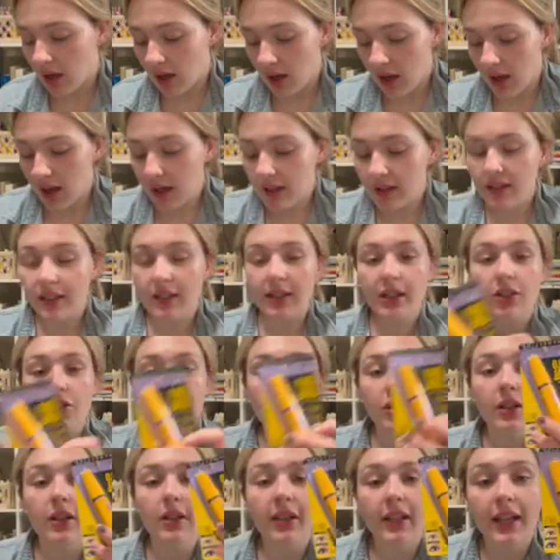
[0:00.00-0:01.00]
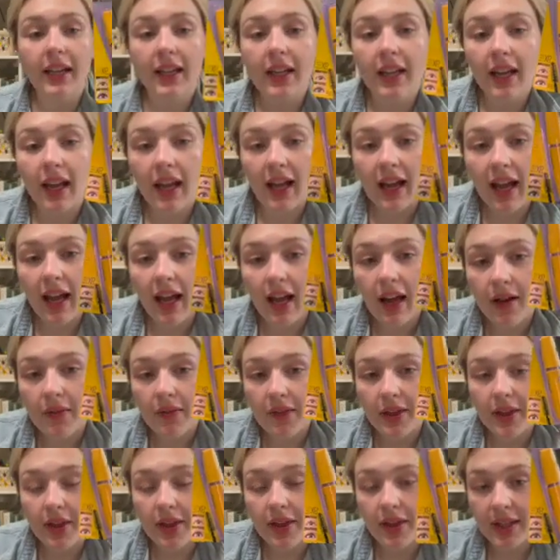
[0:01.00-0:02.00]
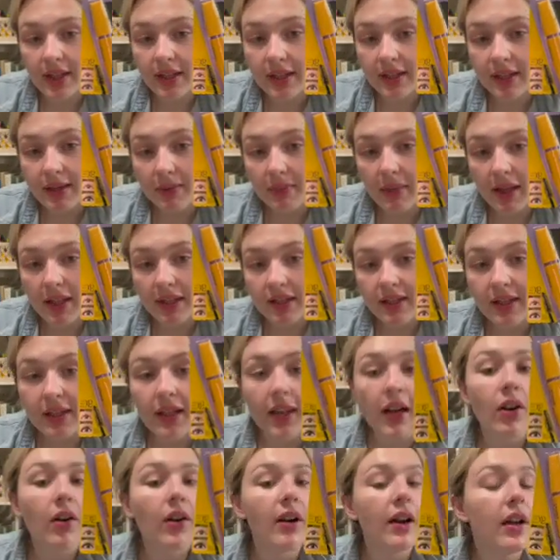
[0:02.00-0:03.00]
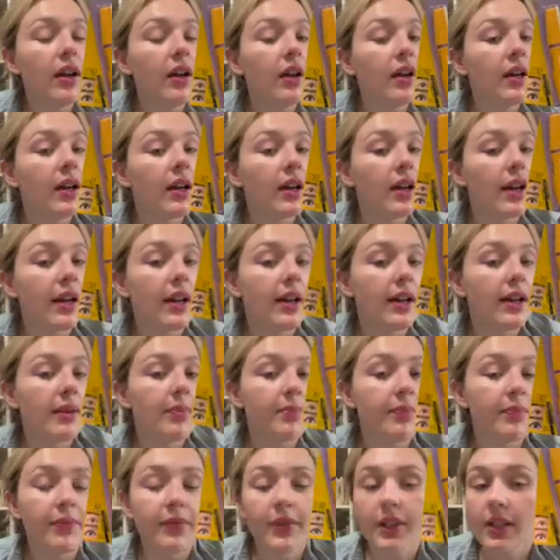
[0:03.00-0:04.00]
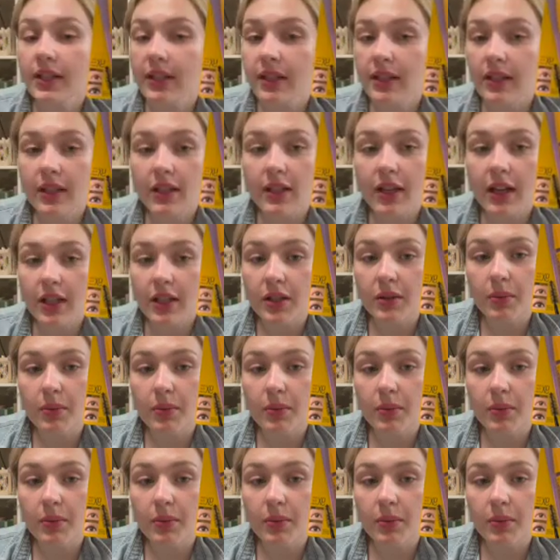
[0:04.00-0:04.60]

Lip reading: Additionally, I have this mascara. This is a nice